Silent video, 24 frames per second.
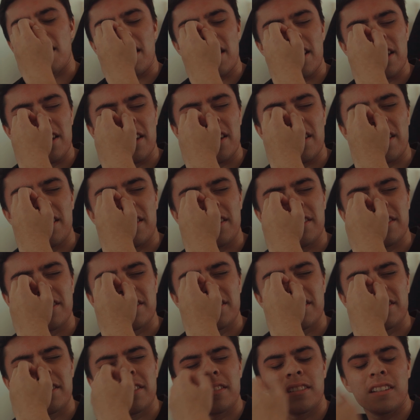and
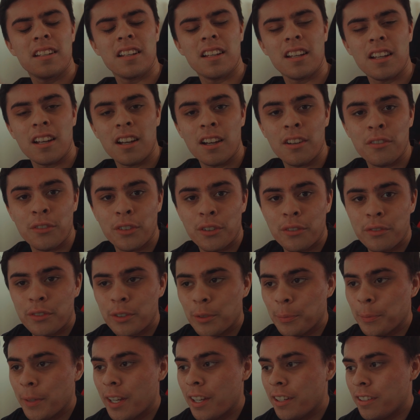I have not
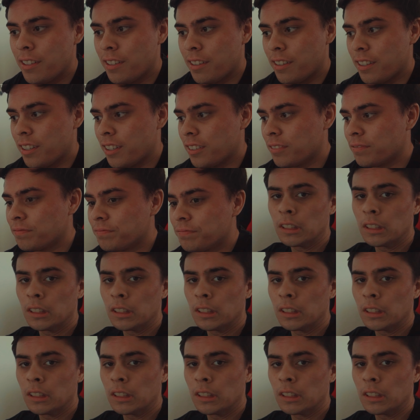filmed anything.